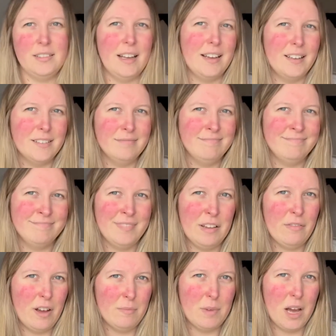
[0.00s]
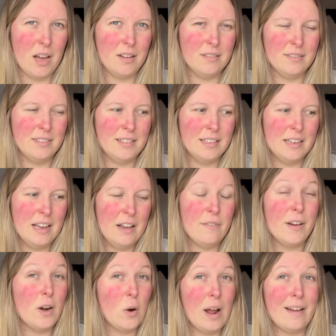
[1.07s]
Like if I
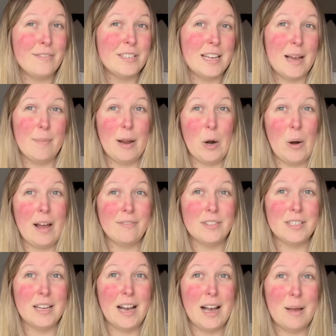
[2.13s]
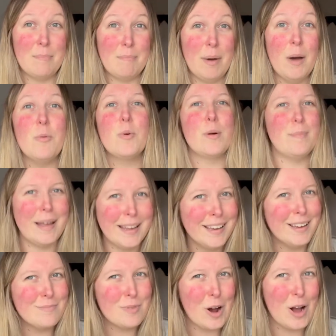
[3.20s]
don't have the time, I don't have the time, but we're
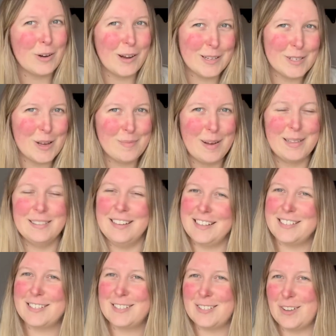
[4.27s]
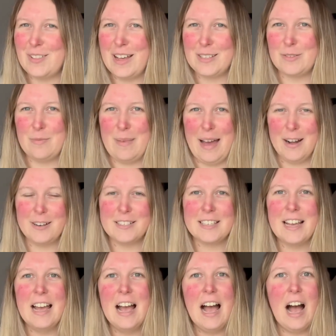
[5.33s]
making progress on my list. So that's what matters.
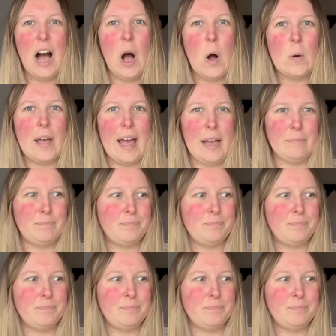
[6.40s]
Okay.